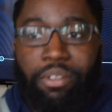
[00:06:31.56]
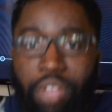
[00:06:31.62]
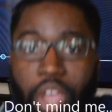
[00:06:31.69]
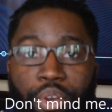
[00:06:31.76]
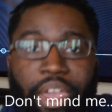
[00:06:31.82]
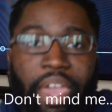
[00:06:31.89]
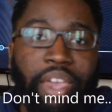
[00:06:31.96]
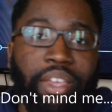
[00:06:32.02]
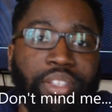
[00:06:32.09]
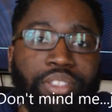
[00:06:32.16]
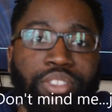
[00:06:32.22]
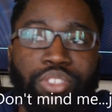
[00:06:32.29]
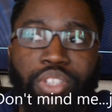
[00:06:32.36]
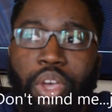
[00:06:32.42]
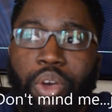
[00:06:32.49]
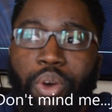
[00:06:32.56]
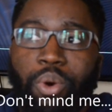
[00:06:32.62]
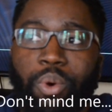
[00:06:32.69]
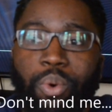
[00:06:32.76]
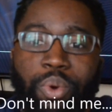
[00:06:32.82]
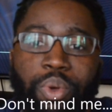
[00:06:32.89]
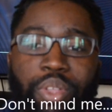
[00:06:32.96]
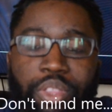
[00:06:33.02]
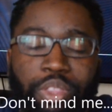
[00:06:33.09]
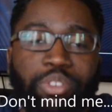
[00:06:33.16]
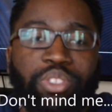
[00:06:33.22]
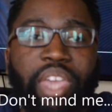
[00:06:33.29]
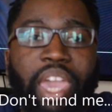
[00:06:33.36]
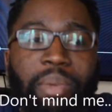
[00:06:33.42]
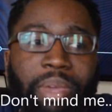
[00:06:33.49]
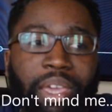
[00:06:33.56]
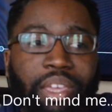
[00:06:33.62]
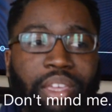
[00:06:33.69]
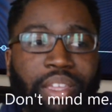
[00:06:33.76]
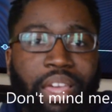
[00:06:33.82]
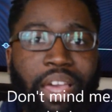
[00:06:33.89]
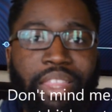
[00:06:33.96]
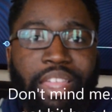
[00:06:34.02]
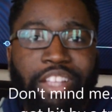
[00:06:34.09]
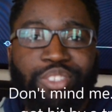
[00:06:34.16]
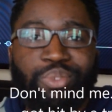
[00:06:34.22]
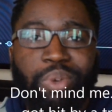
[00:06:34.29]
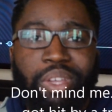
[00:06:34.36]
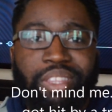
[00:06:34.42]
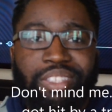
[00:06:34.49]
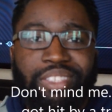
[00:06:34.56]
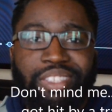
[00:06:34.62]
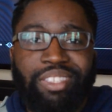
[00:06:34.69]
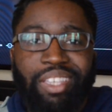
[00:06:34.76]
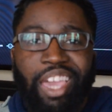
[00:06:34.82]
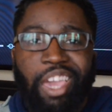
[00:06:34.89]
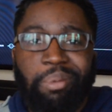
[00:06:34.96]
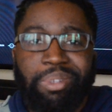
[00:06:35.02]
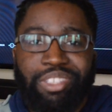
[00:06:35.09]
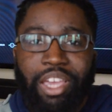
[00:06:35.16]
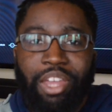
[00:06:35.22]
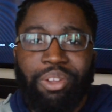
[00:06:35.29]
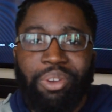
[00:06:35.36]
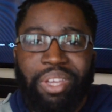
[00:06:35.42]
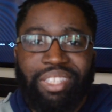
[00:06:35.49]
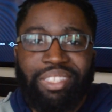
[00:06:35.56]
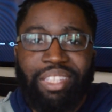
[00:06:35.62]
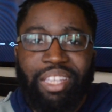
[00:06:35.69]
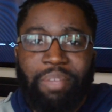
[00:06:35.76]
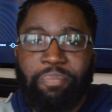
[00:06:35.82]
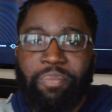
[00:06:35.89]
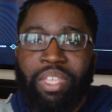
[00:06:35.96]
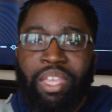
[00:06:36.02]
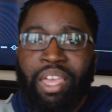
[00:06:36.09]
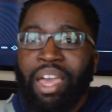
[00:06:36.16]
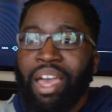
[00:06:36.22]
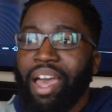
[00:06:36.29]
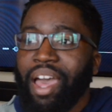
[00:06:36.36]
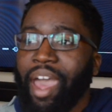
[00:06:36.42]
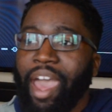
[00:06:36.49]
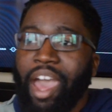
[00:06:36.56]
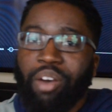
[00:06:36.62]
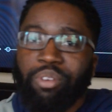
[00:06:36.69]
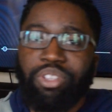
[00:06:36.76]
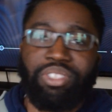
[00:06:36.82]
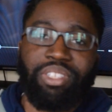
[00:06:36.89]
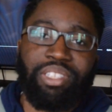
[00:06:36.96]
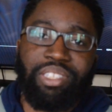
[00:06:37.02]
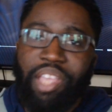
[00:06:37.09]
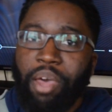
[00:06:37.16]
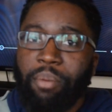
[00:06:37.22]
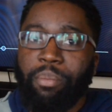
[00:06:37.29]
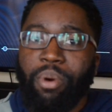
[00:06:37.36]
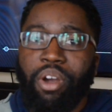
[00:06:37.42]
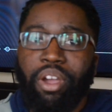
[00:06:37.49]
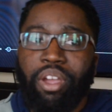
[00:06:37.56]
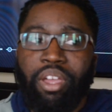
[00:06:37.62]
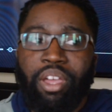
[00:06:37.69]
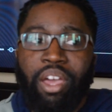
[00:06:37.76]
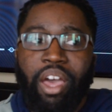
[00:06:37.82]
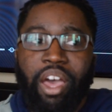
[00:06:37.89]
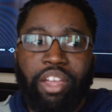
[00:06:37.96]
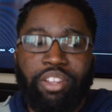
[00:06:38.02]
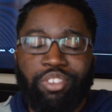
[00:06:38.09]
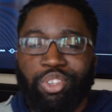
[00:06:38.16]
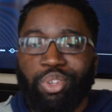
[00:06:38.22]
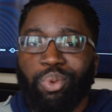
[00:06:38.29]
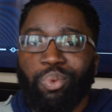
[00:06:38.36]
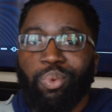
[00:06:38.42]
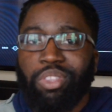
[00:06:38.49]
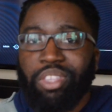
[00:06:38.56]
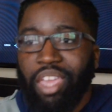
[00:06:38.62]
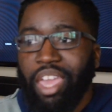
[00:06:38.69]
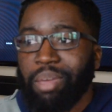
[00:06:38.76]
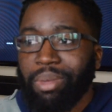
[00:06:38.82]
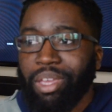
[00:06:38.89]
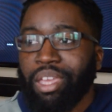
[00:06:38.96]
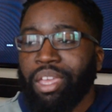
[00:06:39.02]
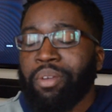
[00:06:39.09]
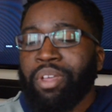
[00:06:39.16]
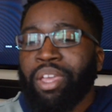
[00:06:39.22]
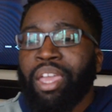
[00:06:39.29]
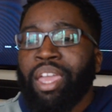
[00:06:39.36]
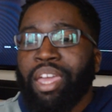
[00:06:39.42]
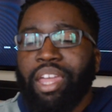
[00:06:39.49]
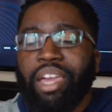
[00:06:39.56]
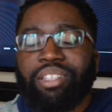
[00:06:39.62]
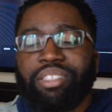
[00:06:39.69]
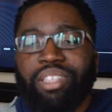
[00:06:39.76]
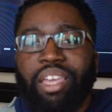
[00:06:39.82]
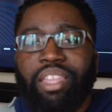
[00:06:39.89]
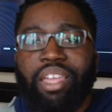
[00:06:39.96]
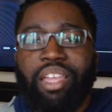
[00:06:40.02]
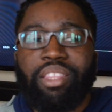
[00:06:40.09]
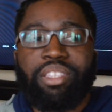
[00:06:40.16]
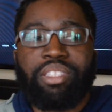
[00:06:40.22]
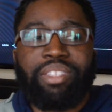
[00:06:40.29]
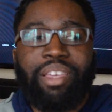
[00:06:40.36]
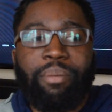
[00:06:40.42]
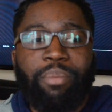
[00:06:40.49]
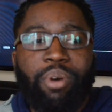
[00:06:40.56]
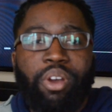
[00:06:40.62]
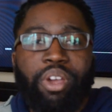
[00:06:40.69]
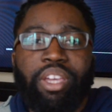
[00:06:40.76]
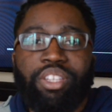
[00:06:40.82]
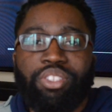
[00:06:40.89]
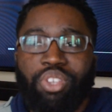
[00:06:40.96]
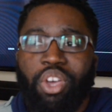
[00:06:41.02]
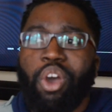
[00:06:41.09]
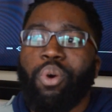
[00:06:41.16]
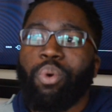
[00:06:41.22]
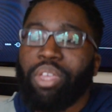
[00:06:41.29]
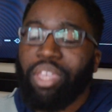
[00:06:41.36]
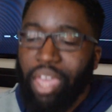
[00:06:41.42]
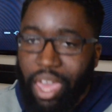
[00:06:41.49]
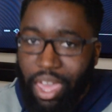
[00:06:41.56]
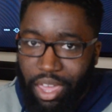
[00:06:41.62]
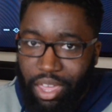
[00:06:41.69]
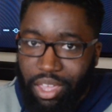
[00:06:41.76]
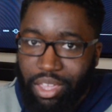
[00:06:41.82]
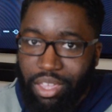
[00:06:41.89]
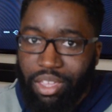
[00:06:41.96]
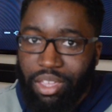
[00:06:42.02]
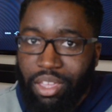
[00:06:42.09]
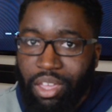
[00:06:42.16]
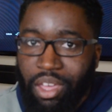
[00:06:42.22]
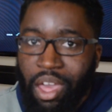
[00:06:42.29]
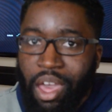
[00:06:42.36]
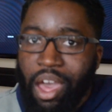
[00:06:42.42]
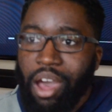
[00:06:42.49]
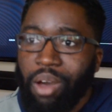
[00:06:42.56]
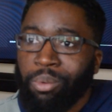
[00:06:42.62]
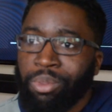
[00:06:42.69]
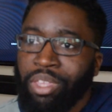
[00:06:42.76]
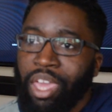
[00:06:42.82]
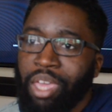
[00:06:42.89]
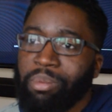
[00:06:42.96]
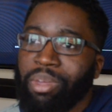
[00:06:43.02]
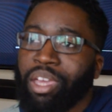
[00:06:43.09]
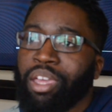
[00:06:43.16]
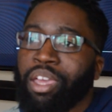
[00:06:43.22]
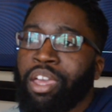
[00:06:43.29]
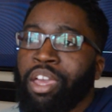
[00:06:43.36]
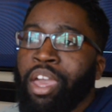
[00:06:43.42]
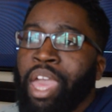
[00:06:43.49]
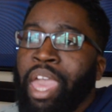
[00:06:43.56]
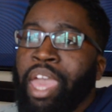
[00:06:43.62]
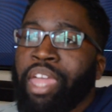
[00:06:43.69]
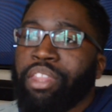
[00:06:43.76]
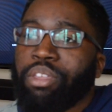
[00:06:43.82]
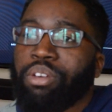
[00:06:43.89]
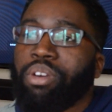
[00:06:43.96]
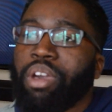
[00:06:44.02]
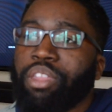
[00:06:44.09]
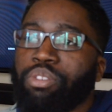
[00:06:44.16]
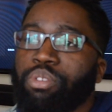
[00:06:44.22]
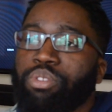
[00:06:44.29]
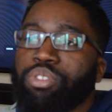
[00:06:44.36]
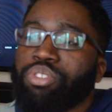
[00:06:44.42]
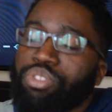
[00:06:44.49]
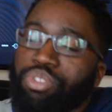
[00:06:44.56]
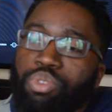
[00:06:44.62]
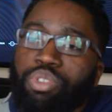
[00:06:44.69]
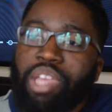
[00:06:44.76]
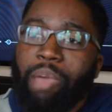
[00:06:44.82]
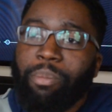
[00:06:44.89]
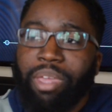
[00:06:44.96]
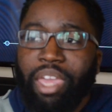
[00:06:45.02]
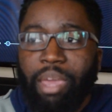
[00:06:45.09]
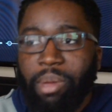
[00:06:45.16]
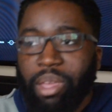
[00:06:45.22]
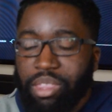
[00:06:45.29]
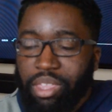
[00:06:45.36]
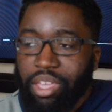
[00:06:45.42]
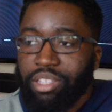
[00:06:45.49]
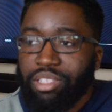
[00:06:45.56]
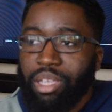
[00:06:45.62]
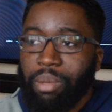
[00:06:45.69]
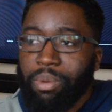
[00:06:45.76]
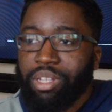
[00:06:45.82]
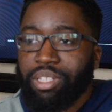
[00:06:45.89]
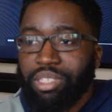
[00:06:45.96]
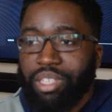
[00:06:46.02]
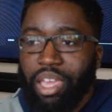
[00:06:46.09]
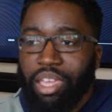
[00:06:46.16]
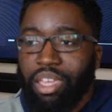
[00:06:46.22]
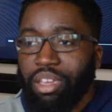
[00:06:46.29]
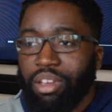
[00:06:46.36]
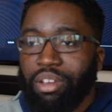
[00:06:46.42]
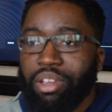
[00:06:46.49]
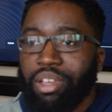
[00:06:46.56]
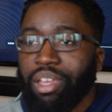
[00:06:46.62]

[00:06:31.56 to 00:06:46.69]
Okay, so there's gaming. That's what, this is a gaming channel, isn't it? How does this soundbar do with gaming? And I can say that this soundbar is okay with gaming. And there's two types of gaming things I'm going to say here.